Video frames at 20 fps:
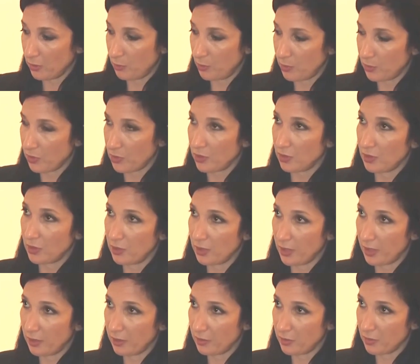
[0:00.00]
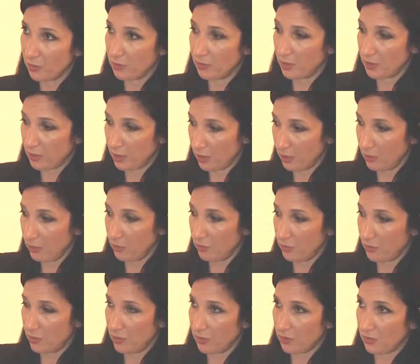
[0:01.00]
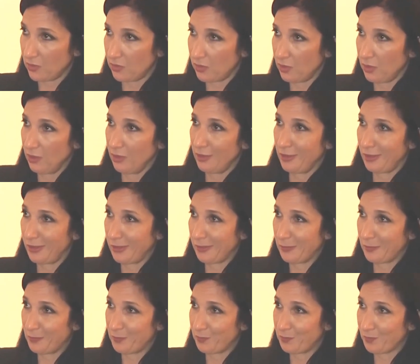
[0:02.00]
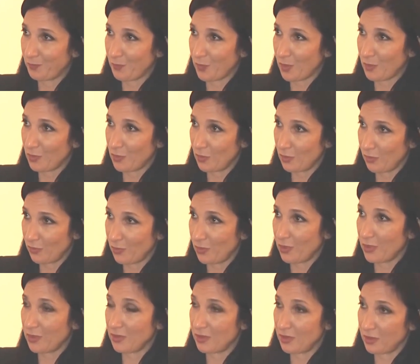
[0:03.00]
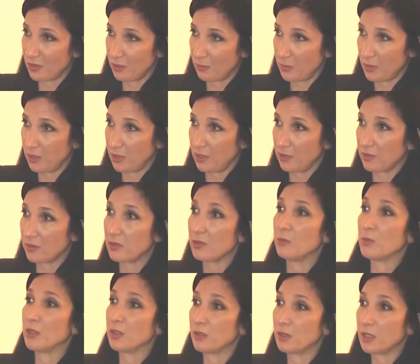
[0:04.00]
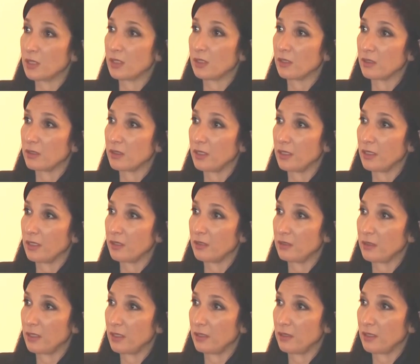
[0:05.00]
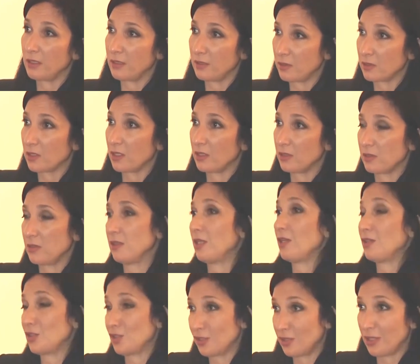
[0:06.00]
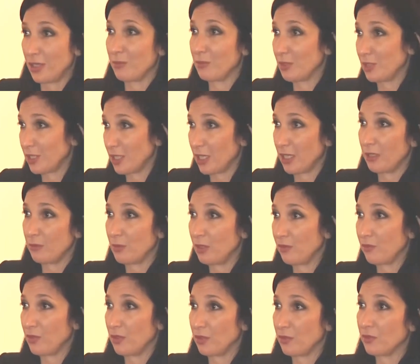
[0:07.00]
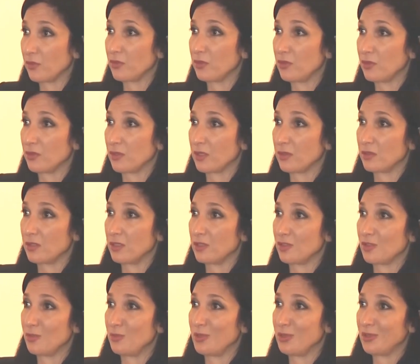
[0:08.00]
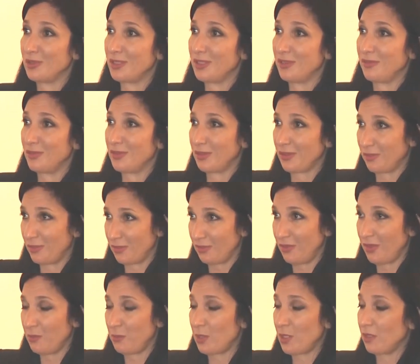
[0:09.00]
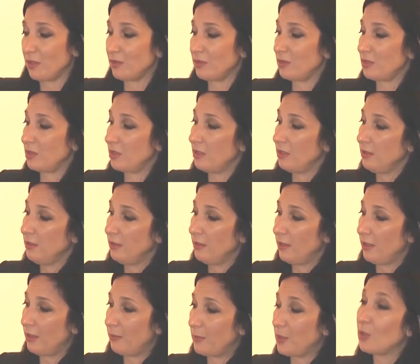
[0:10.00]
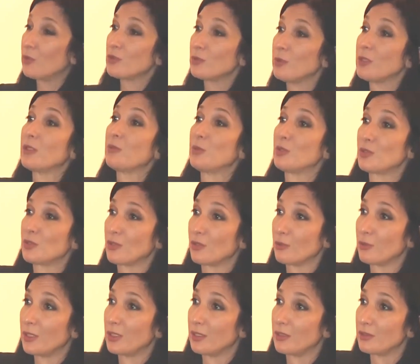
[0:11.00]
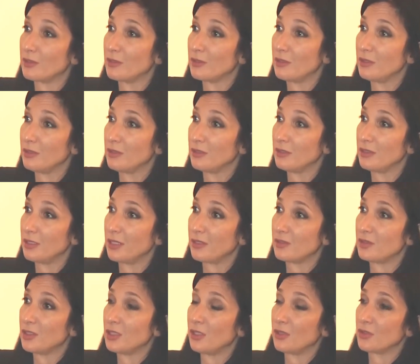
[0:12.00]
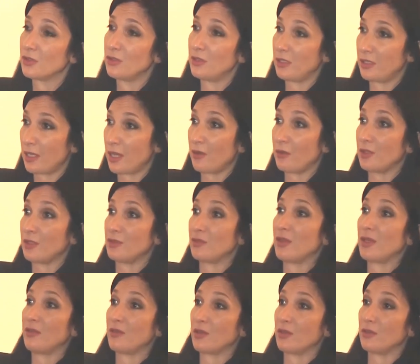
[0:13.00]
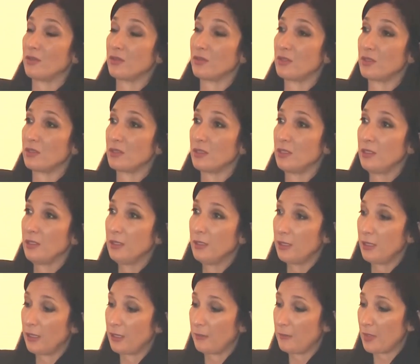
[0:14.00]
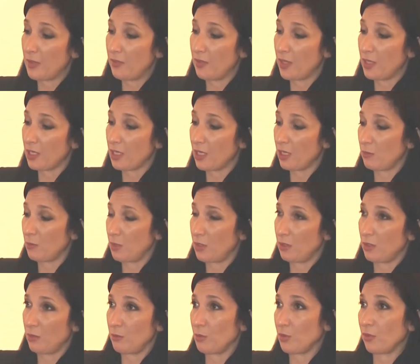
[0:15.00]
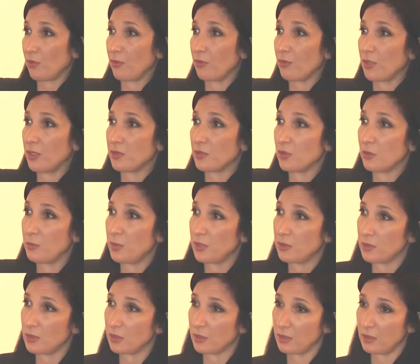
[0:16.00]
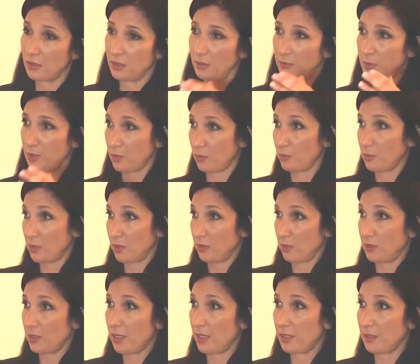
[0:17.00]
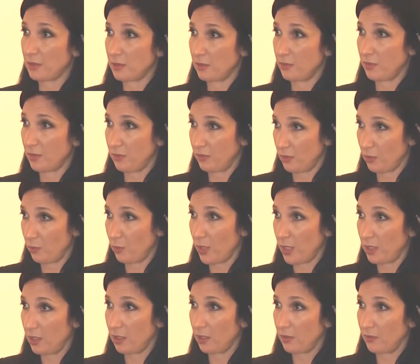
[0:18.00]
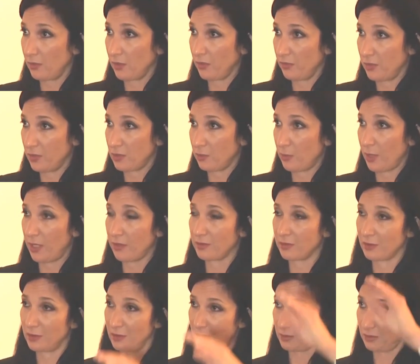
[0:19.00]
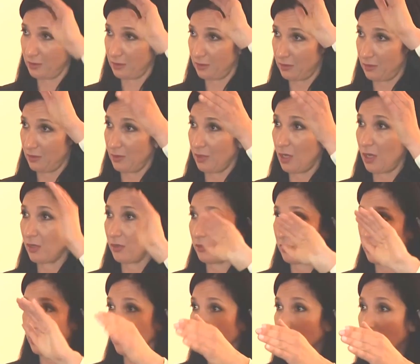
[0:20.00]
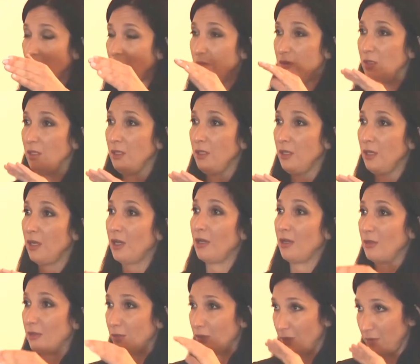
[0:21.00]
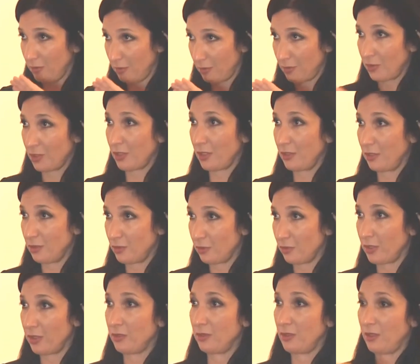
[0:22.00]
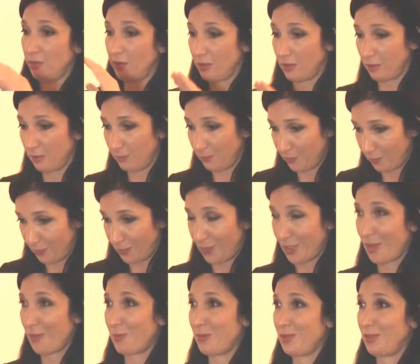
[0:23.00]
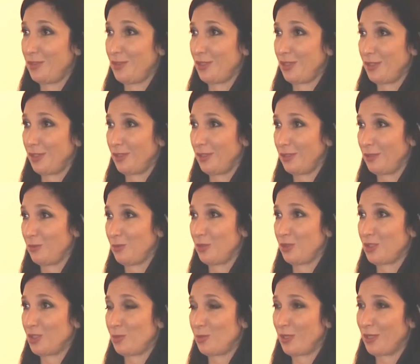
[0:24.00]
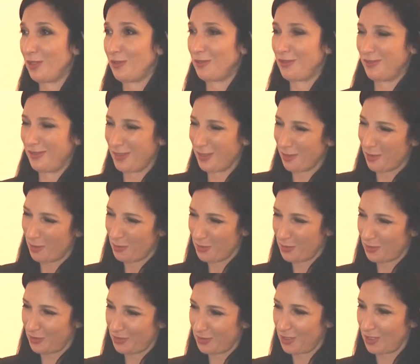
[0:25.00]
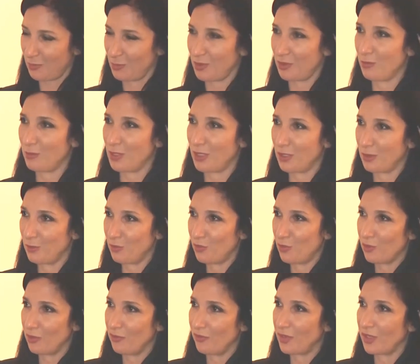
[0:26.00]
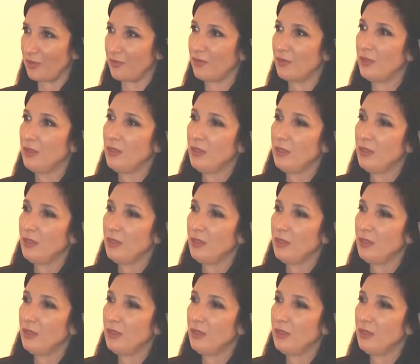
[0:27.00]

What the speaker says: to push into that, and so they used this sort of criticism and the instability that they discussed, not just them, but the IMF and others discussed the instability of the Fed policy, and ultimately pushed their way into the SDR. So now it is 5 currencies. And they came in number 3. So basically, in terms of the size of the weighting of this basket, it's the dollar, the euro, the Chinese yuan, and the Japanese yen, and the British pound. And they're almost the same at the bottom, 4 and 5.